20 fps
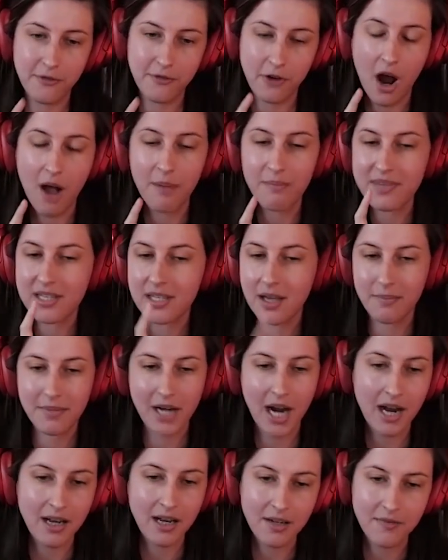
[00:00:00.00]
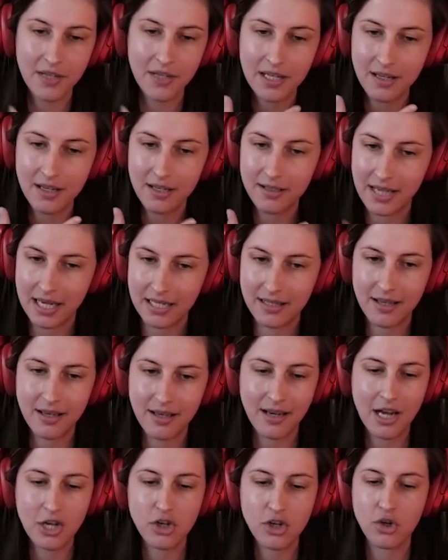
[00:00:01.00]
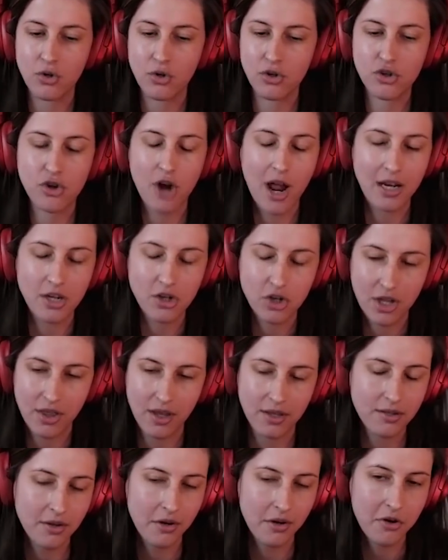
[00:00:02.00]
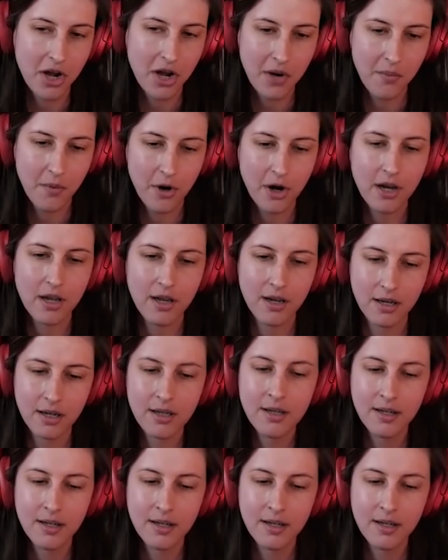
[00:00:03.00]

from some kind of a destination or strategy that's already working.